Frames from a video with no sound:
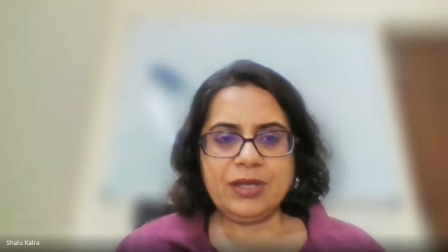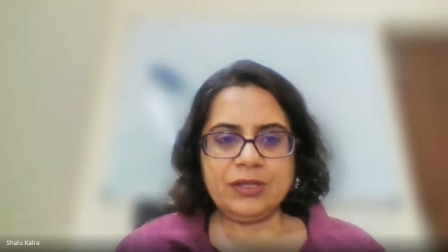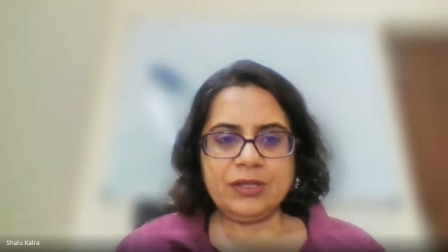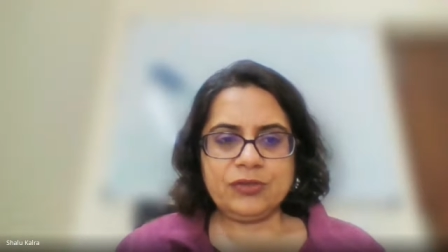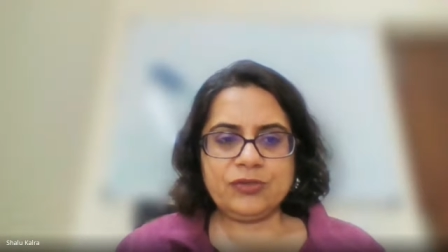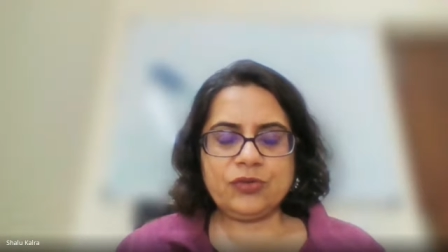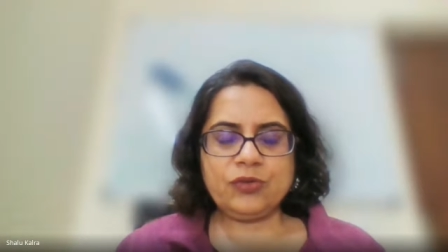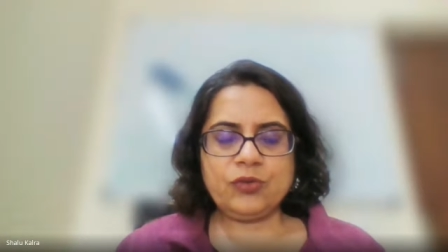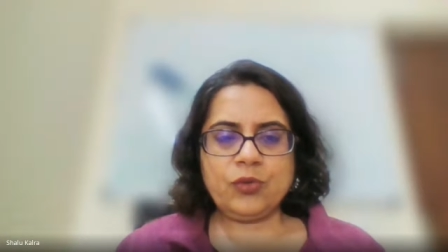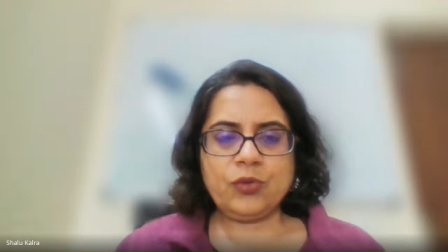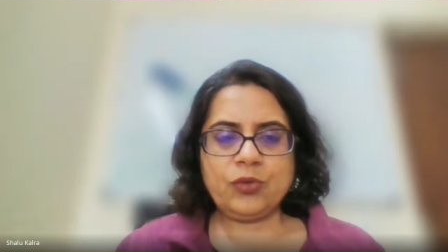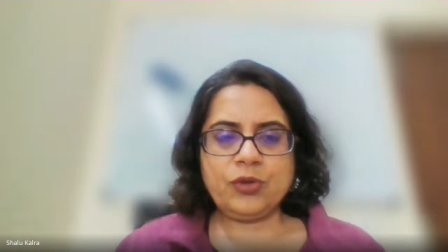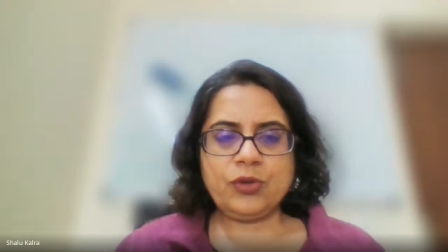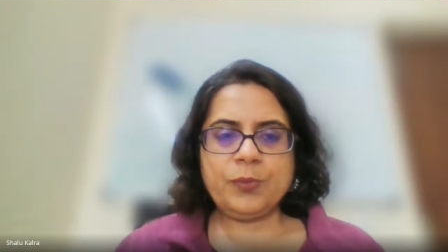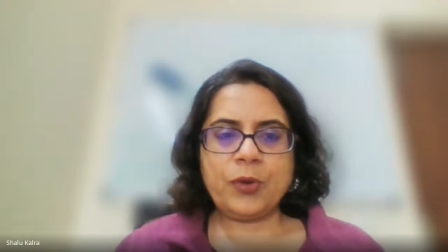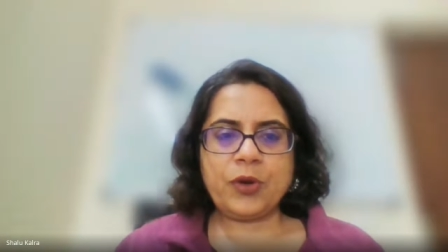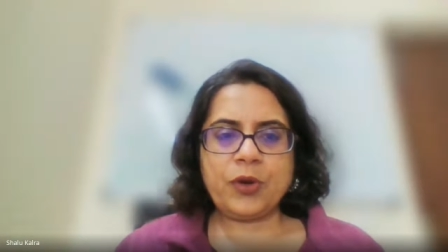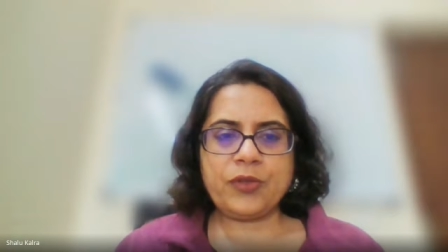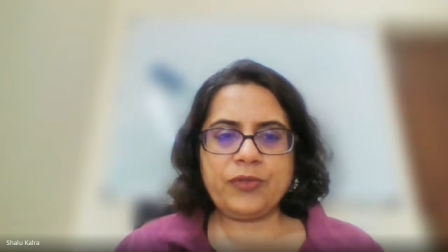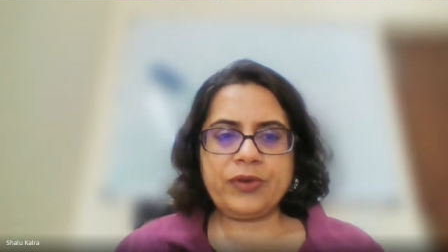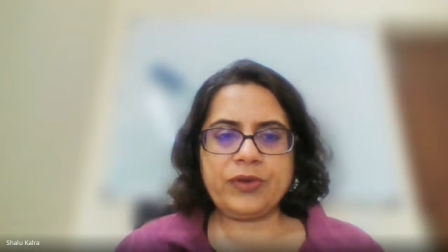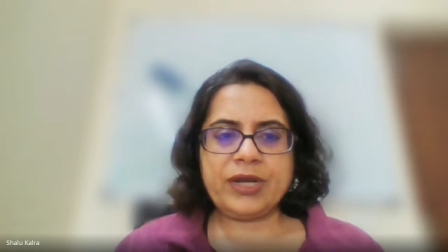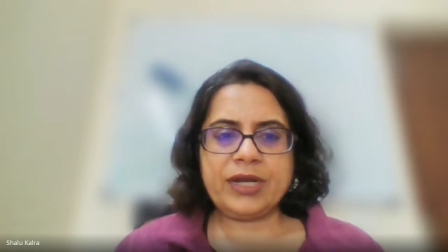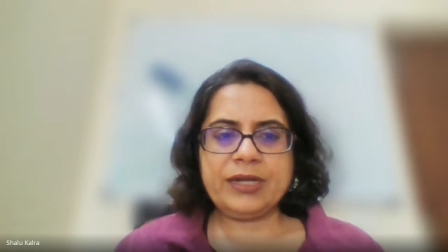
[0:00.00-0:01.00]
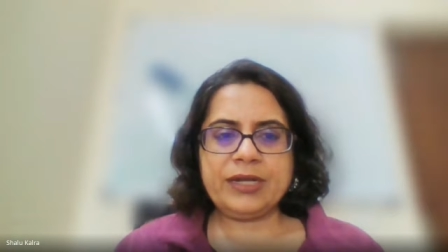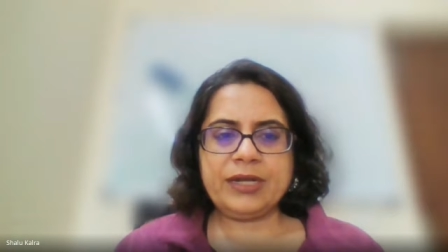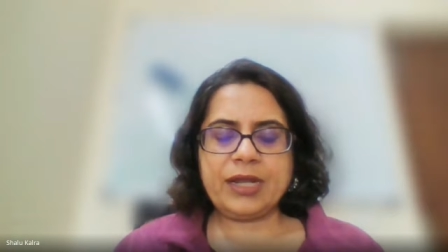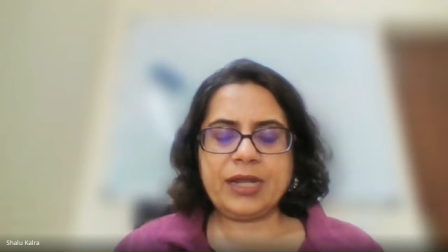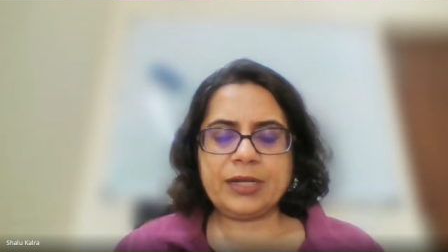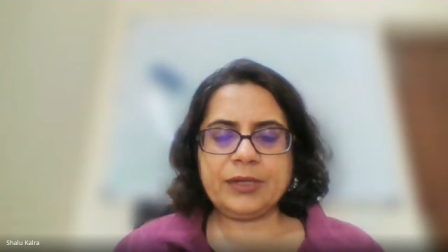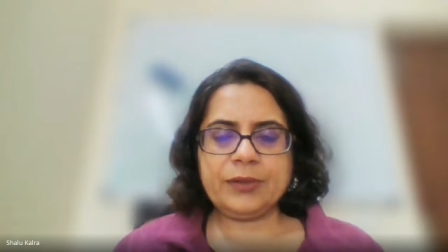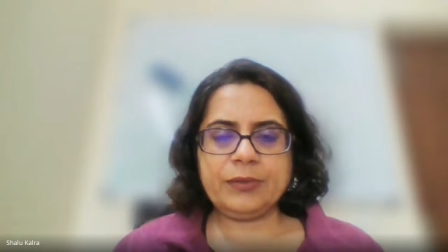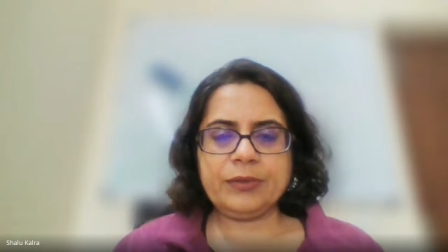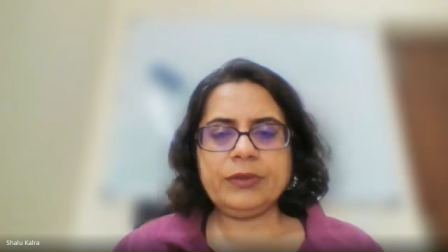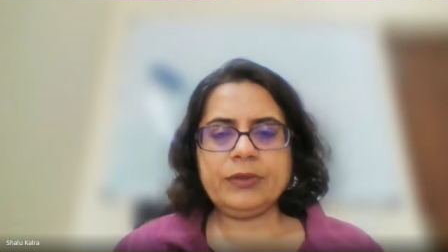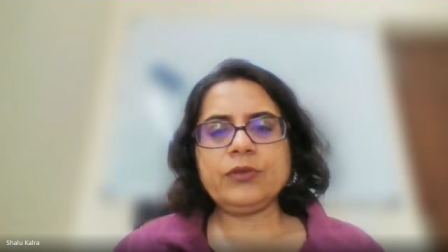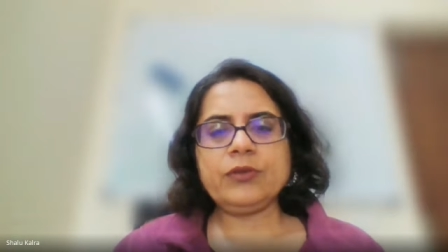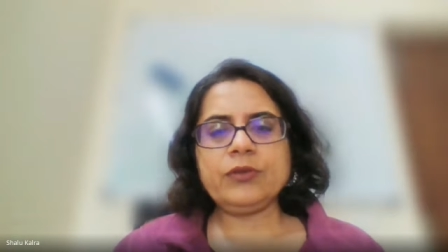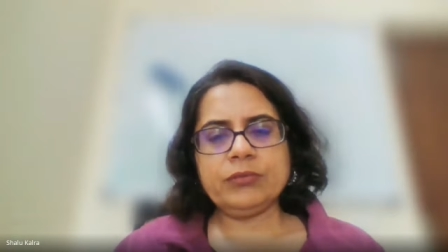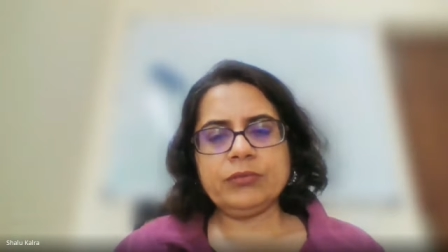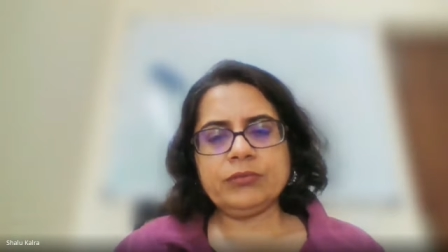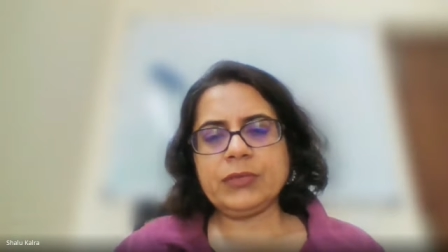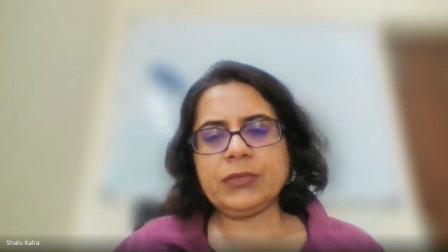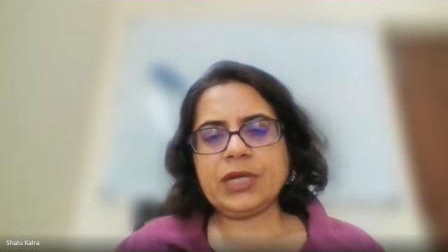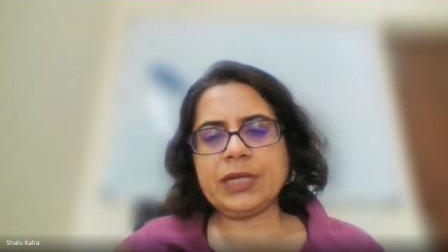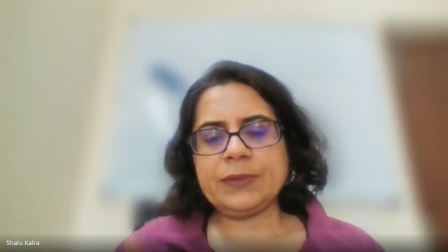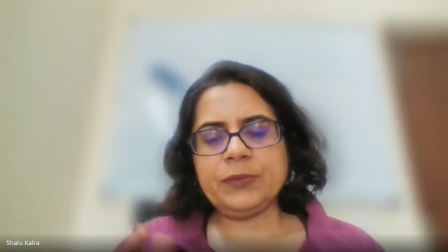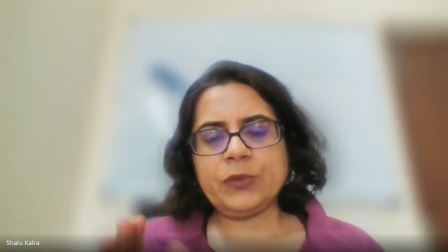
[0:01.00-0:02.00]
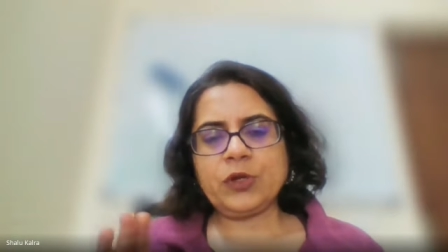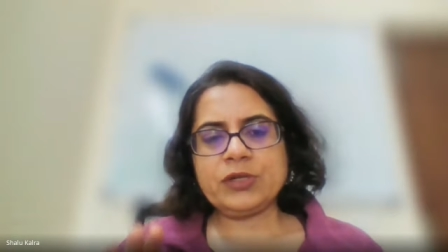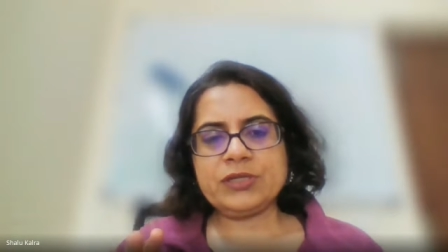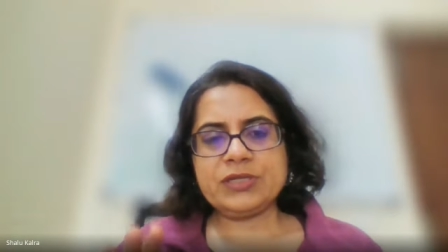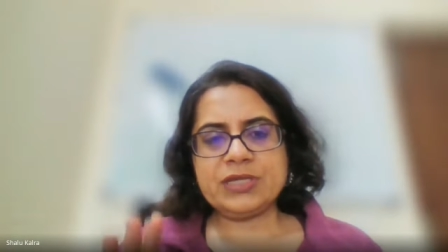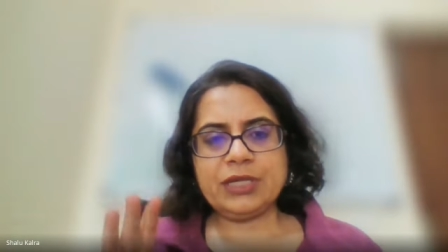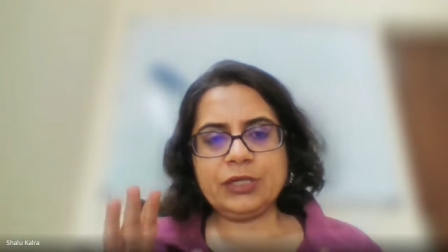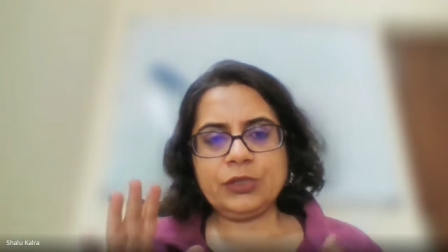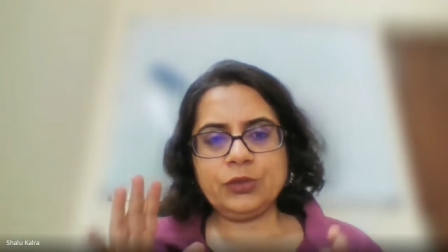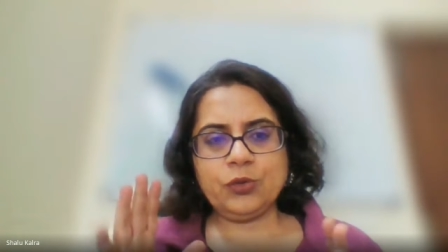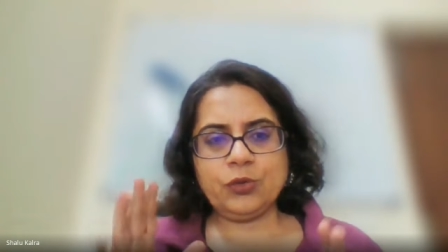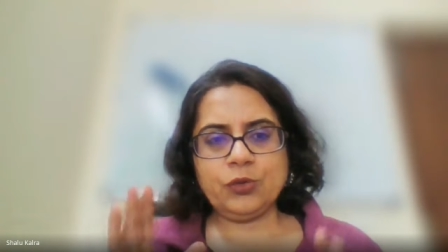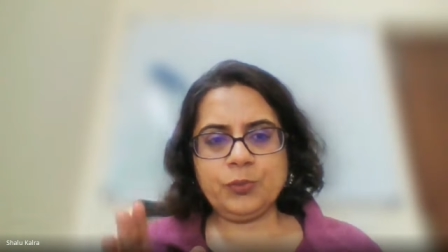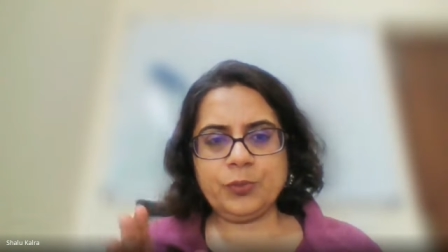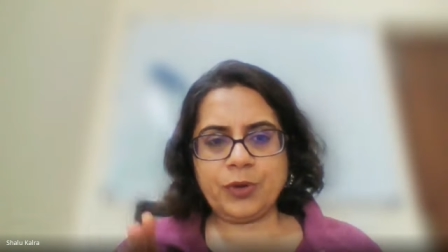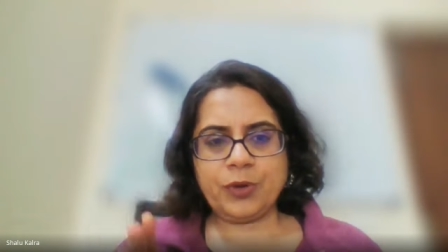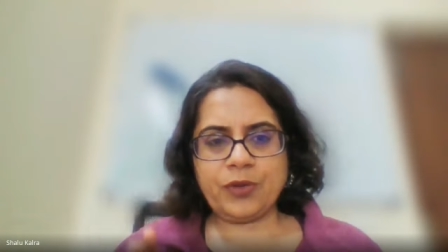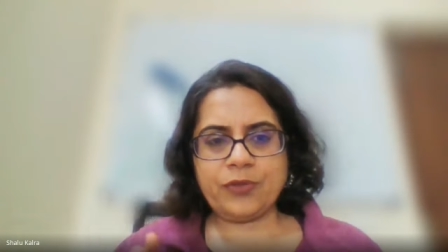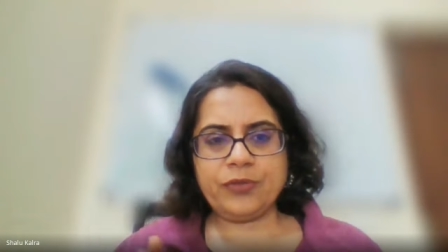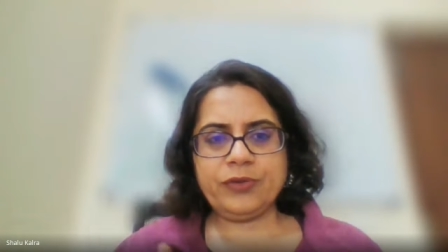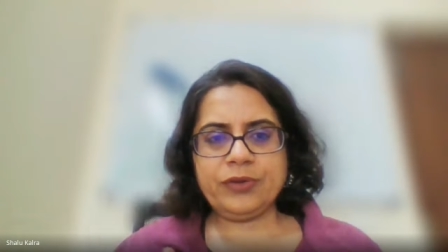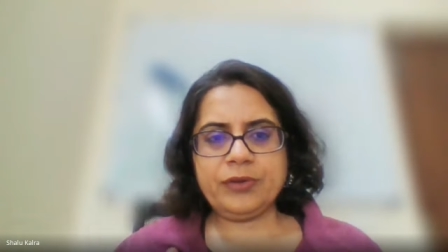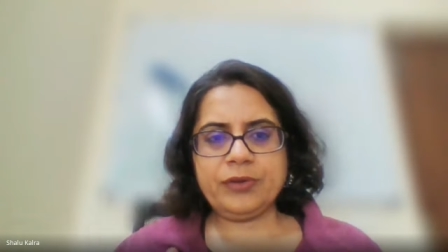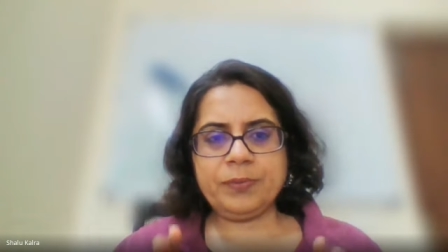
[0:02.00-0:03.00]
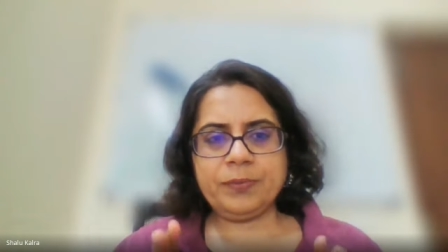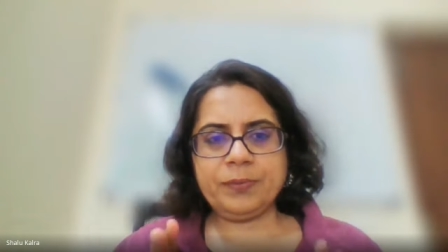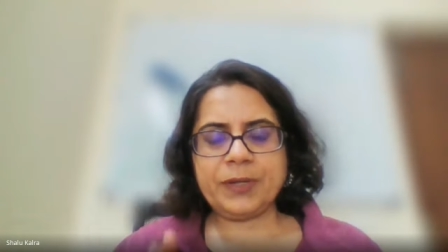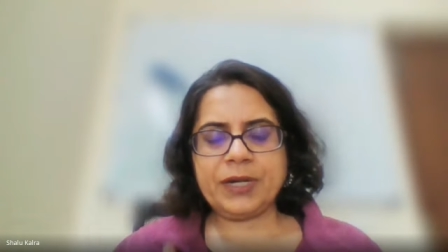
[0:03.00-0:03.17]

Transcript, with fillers: So don't bother at that. You know, I'm not saying don't bother,